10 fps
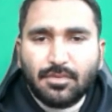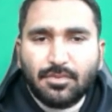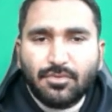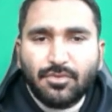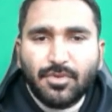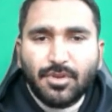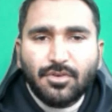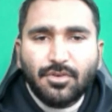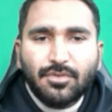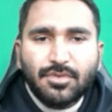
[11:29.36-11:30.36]
We will
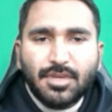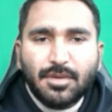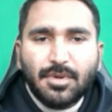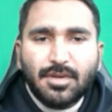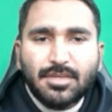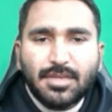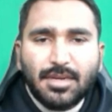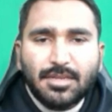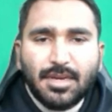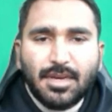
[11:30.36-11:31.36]
go to the table
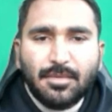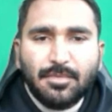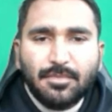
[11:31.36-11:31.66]
design tab.